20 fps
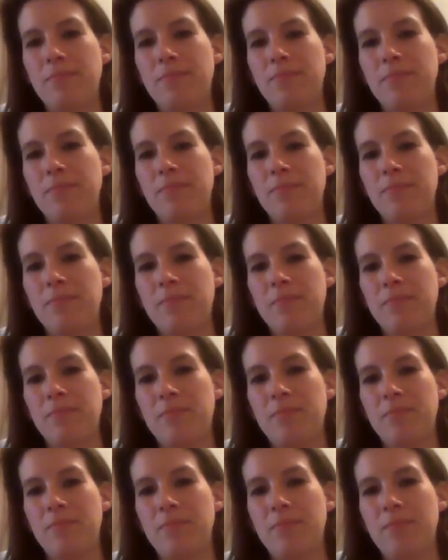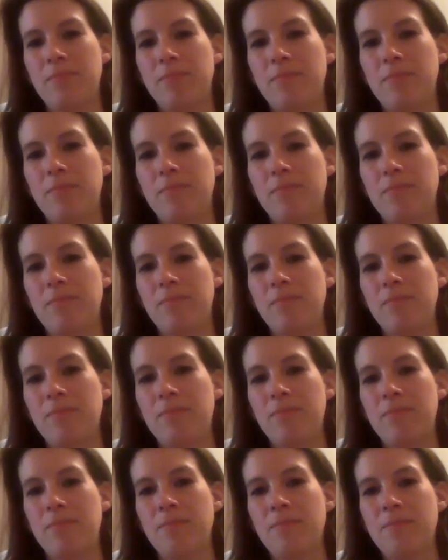
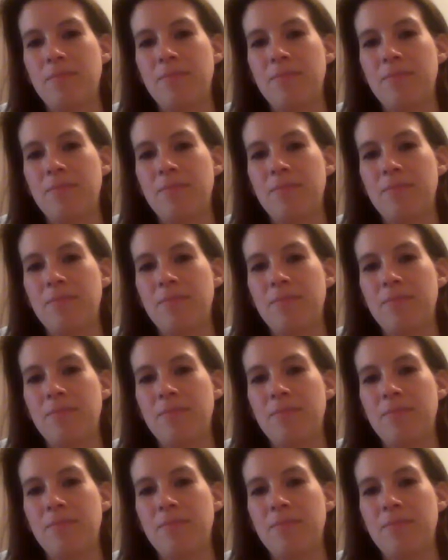This person isn't speaking.